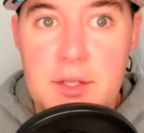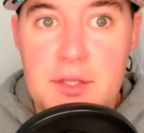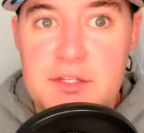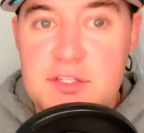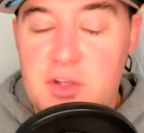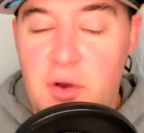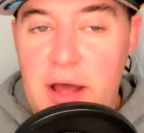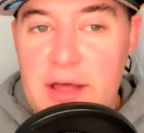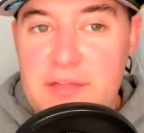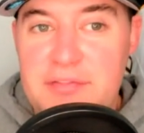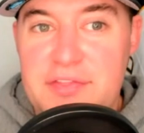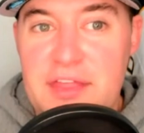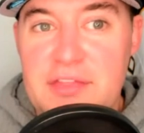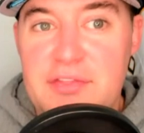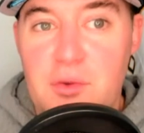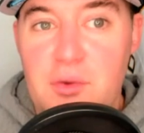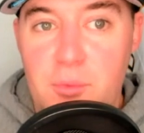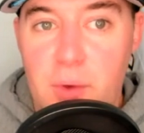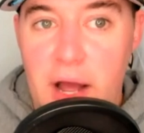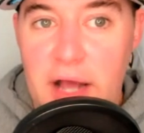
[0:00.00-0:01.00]
So I think
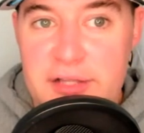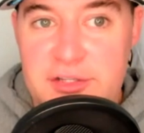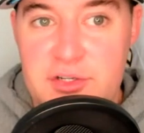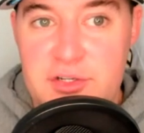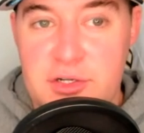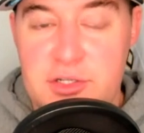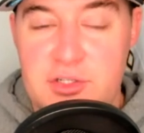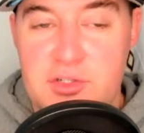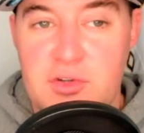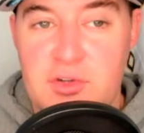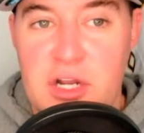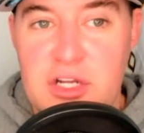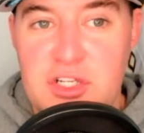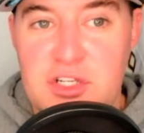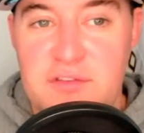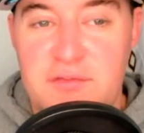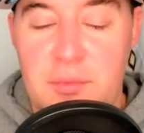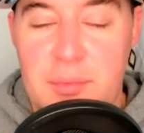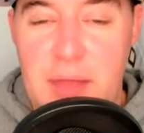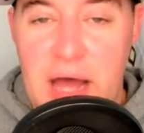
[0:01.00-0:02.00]
the roster
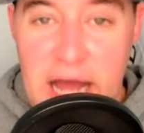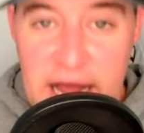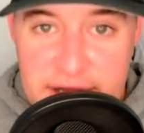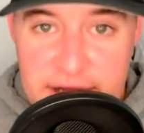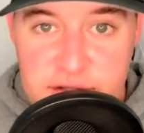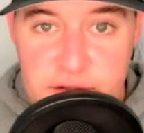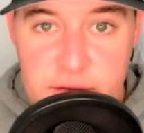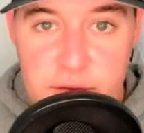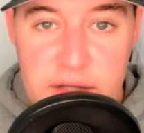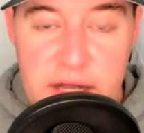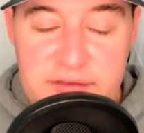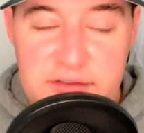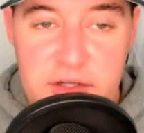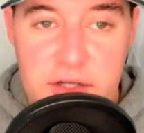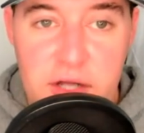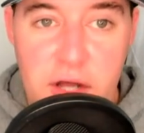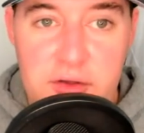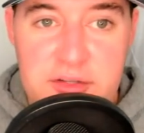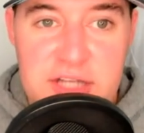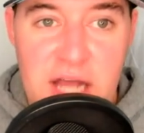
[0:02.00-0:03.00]
construction from the high school level
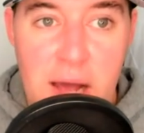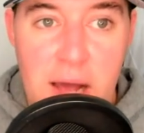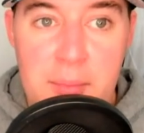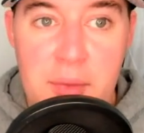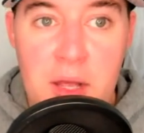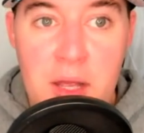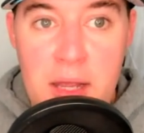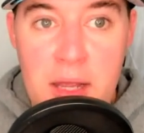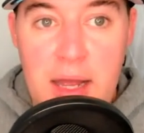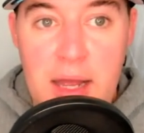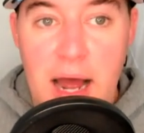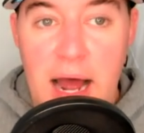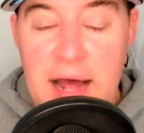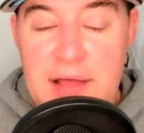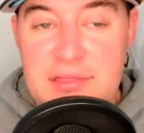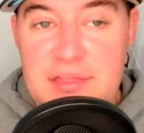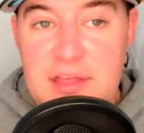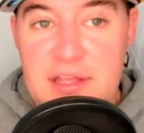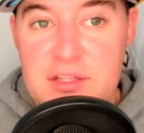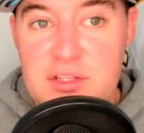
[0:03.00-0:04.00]
goes up. I
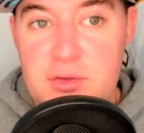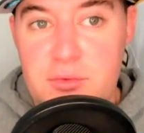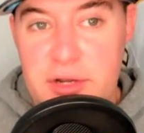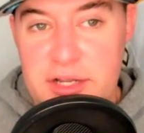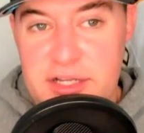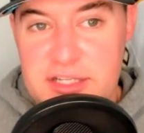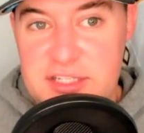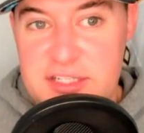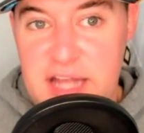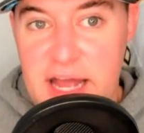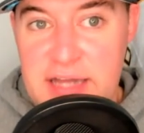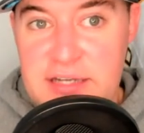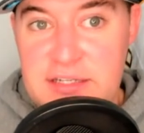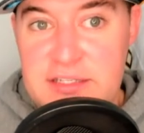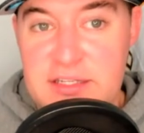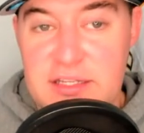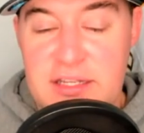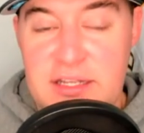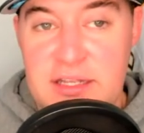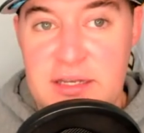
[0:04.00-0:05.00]
think to an extent
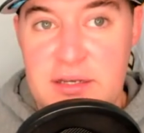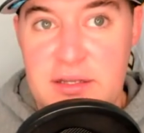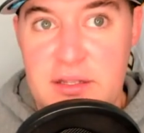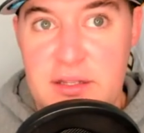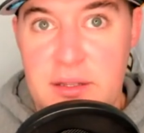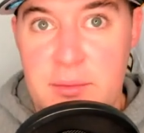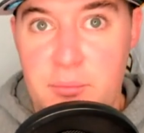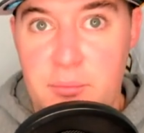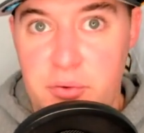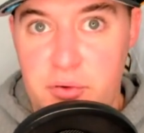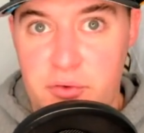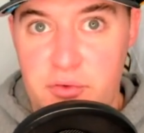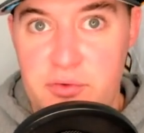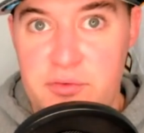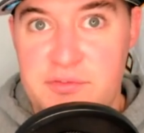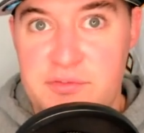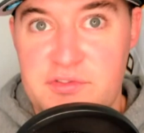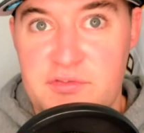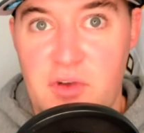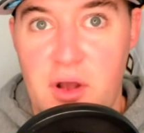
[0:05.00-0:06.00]
it
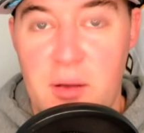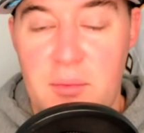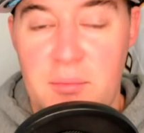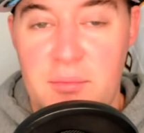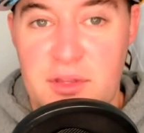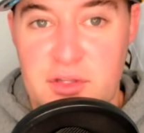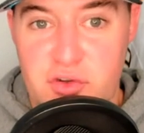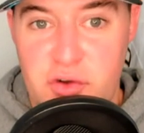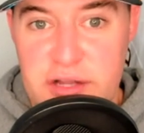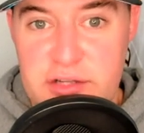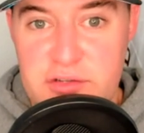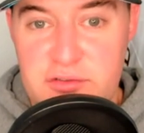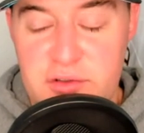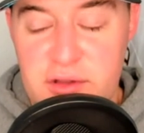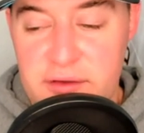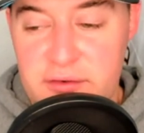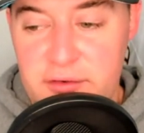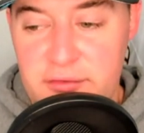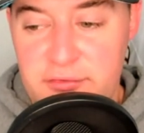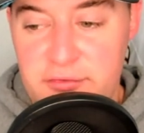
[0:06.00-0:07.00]
improves from the transfer
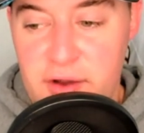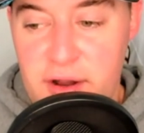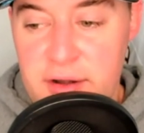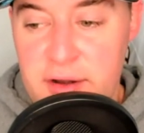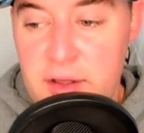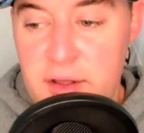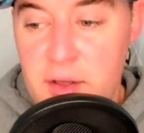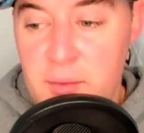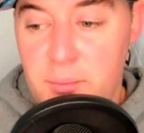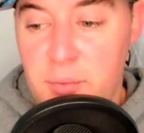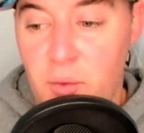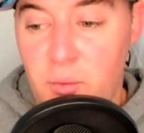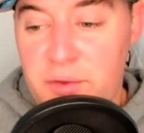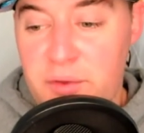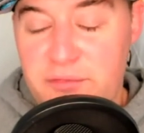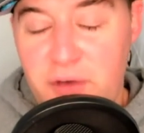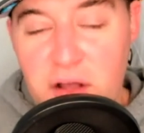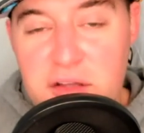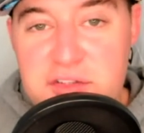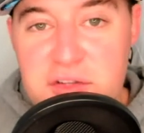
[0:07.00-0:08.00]
level front, but
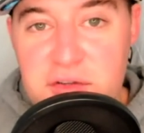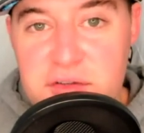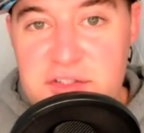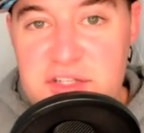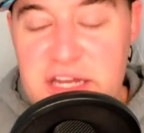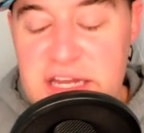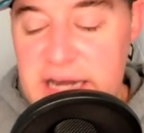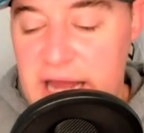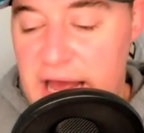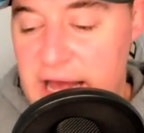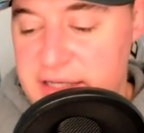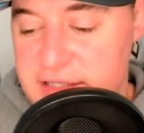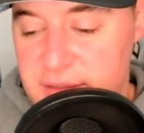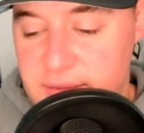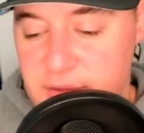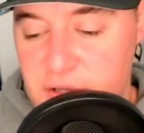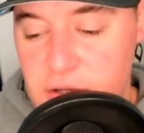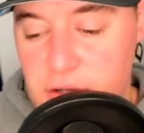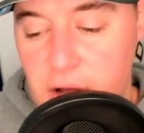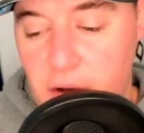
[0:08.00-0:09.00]
we've also seen
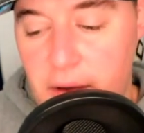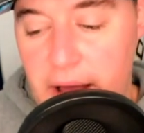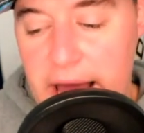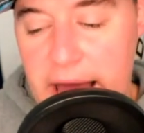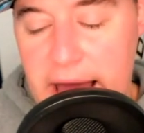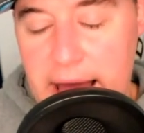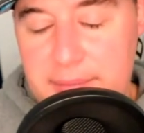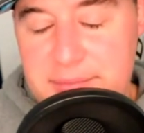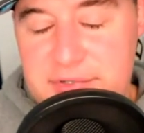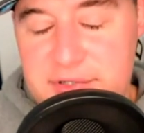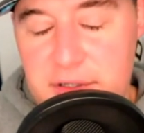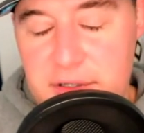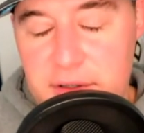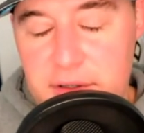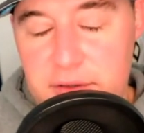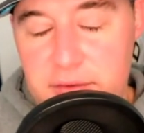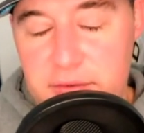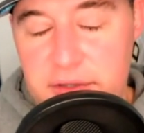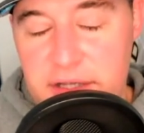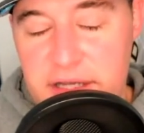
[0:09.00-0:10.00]
SMU go
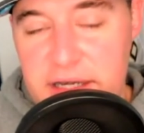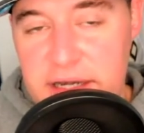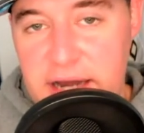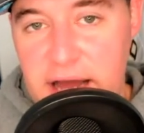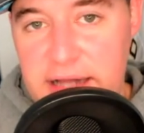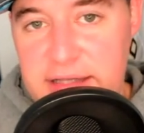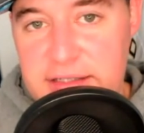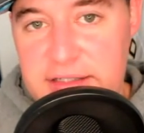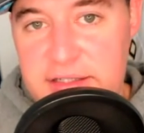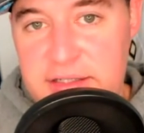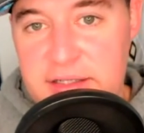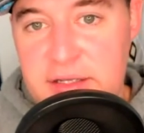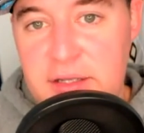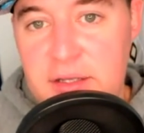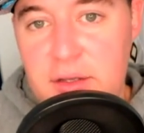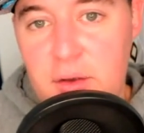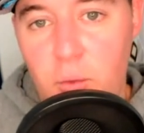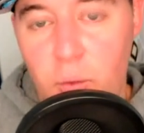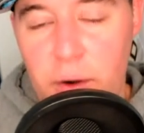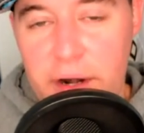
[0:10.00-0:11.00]
absolutely nuts
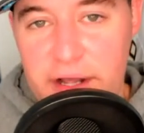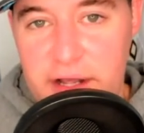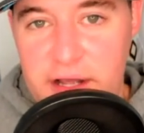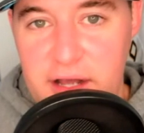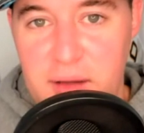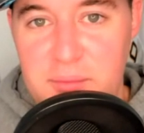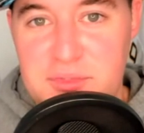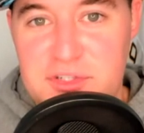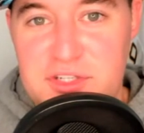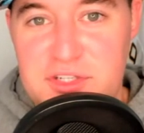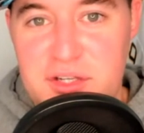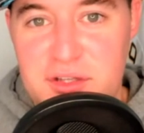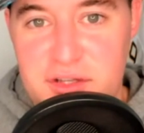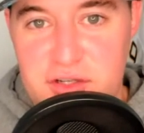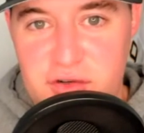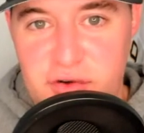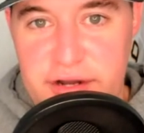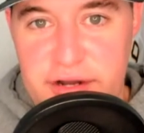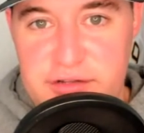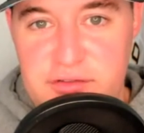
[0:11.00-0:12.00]
when it comes to the
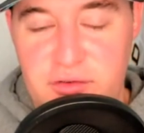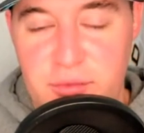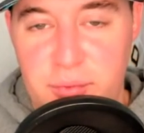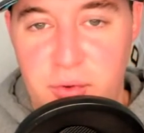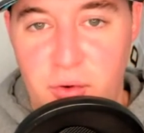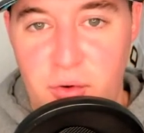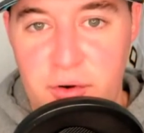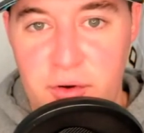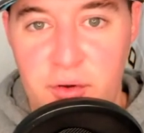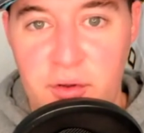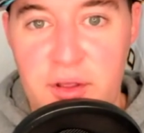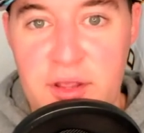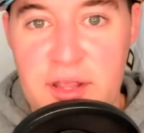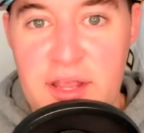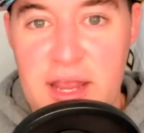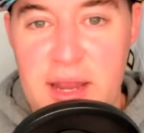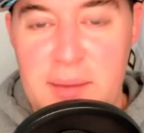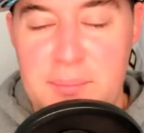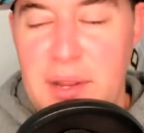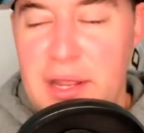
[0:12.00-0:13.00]
transfer portal
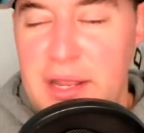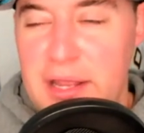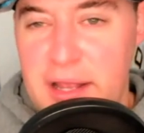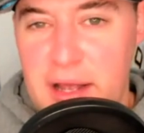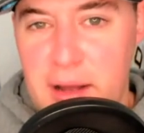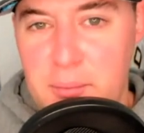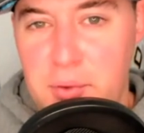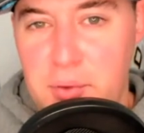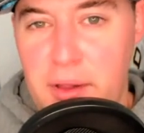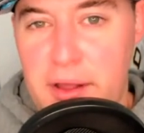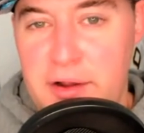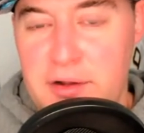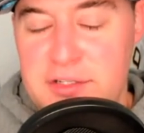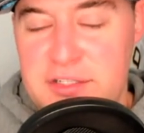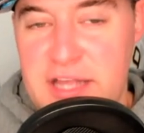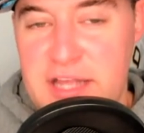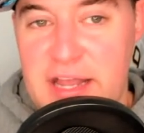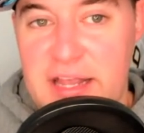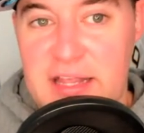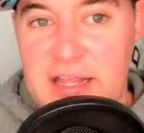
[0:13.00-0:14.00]
and picking up players
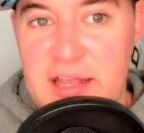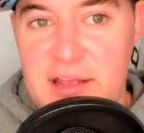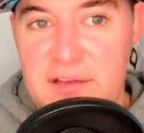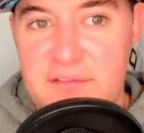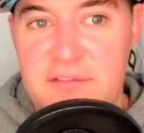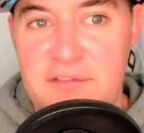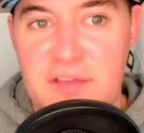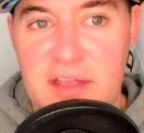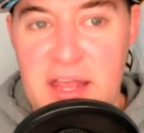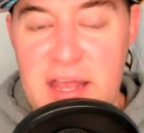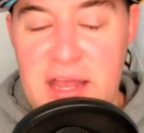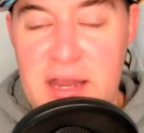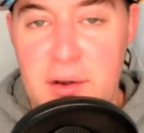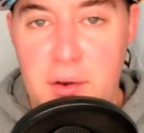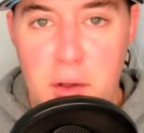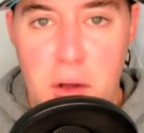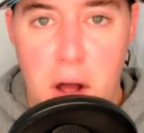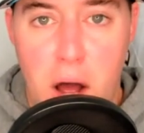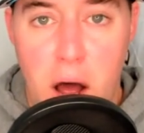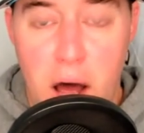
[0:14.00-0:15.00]
that give it,
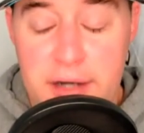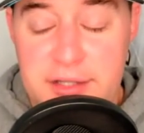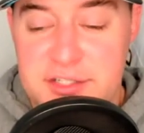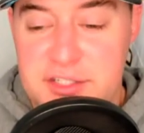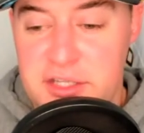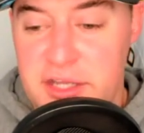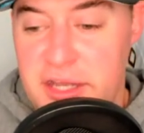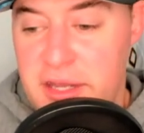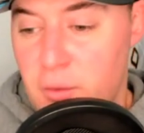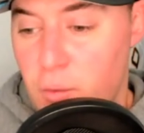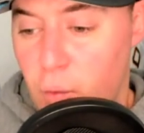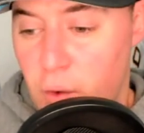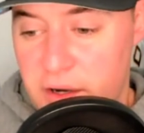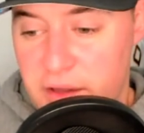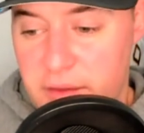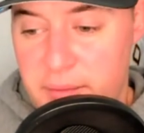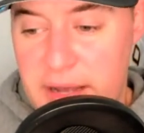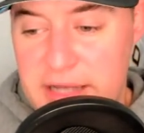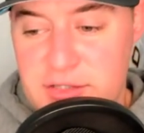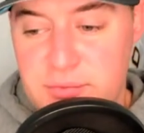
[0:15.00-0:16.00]
honestly, one of
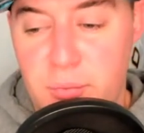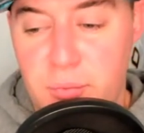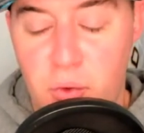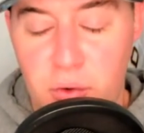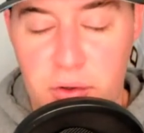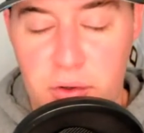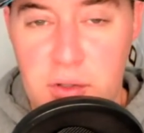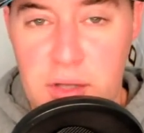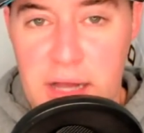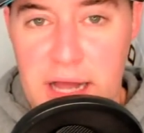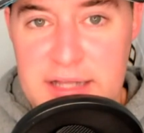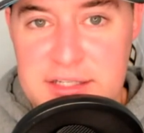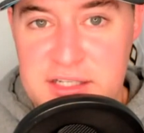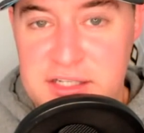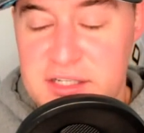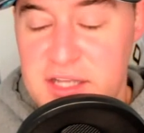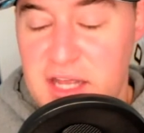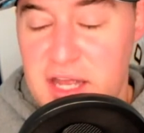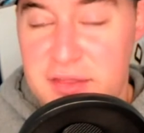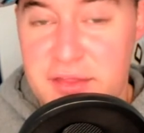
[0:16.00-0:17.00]
the best portal
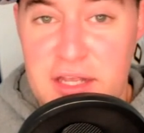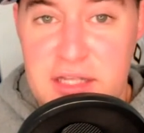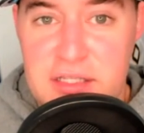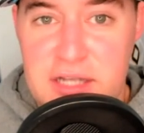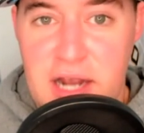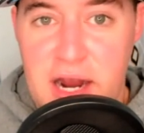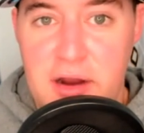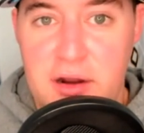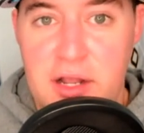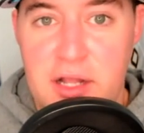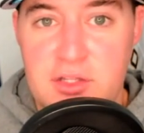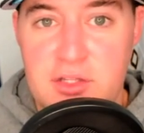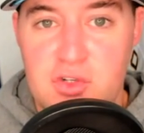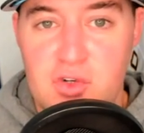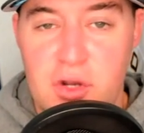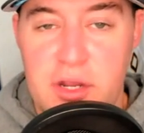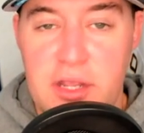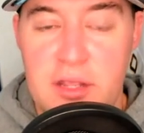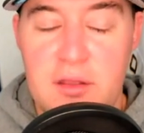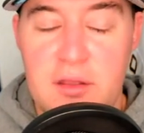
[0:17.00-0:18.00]
classes in the entire
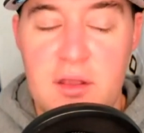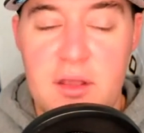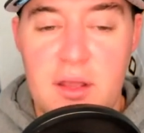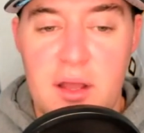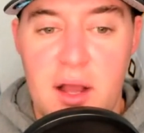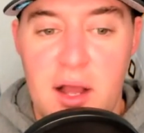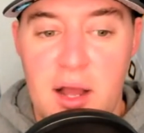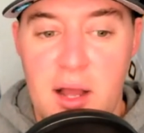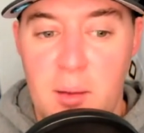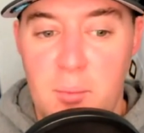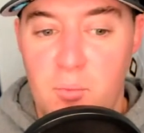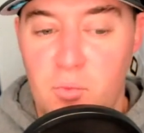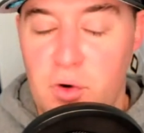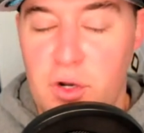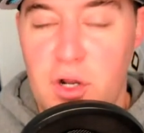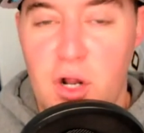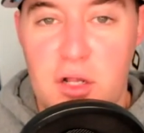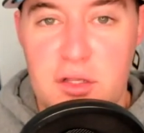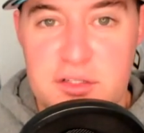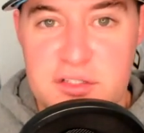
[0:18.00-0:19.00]
country,
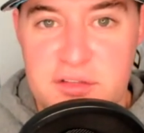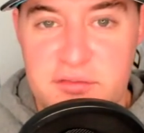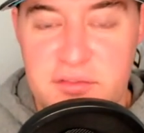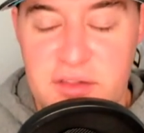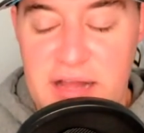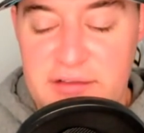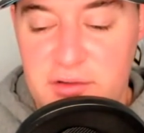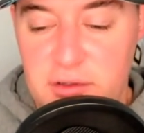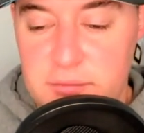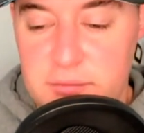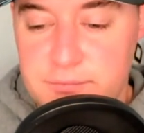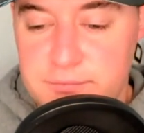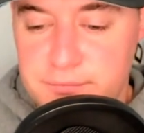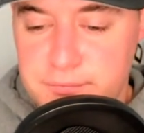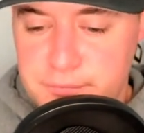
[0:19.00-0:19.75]
regardless of level.